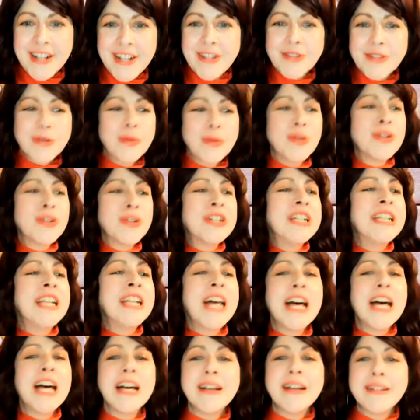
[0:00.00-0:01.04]
The word
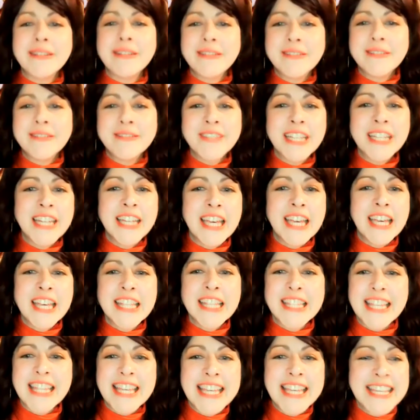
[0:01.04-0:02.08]
love
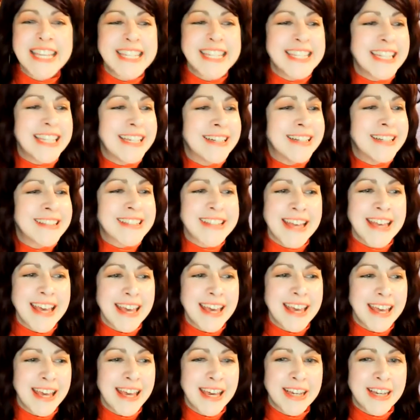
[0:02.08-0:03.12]
is easy to
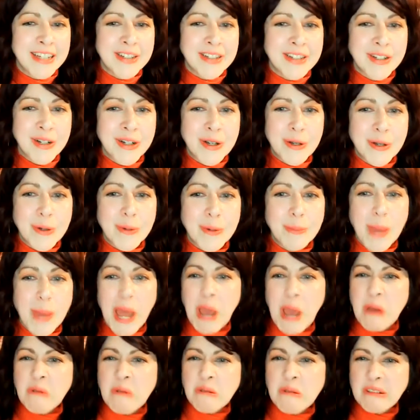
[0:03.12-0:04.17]
say.
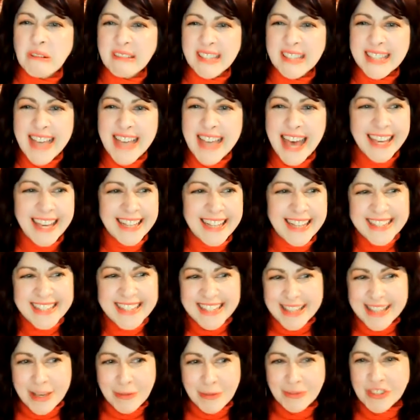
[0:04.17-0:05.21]
Parents say it,
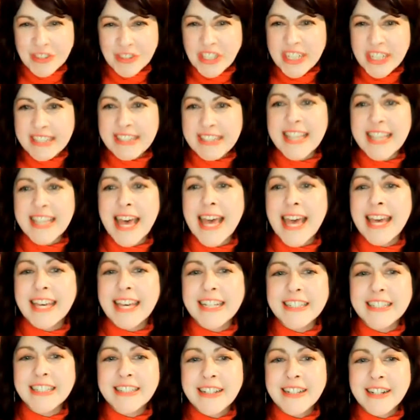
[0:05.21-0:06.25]
siblings say
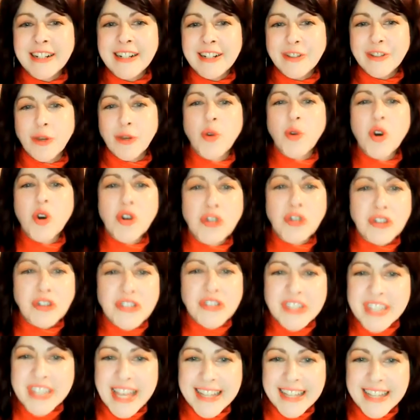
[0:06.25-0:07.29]
it. The world
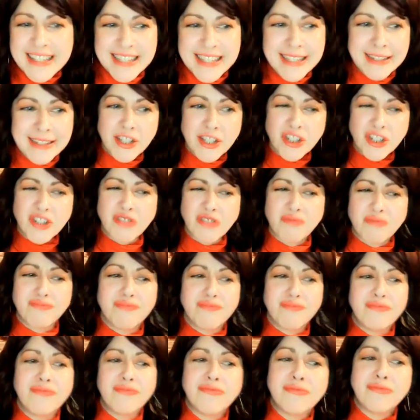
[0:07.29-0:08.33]
says it, it just
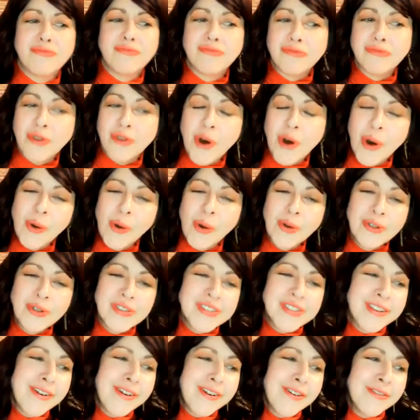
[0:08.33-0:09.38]

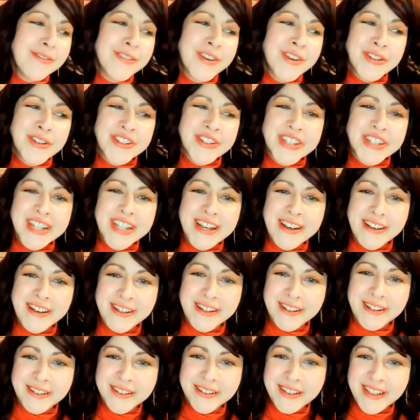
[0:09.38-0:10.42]
rolls off your
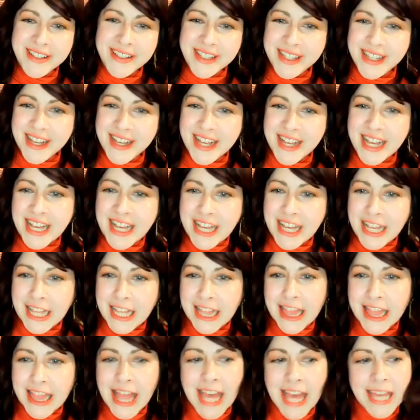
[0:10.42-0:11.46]
tongue
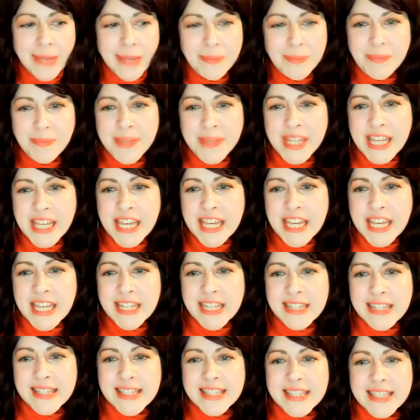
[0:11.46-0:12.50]
like it
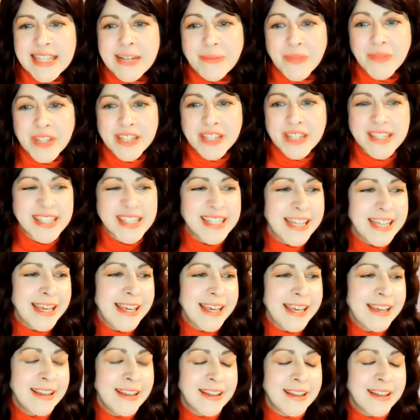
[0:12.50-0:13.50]
means something. See?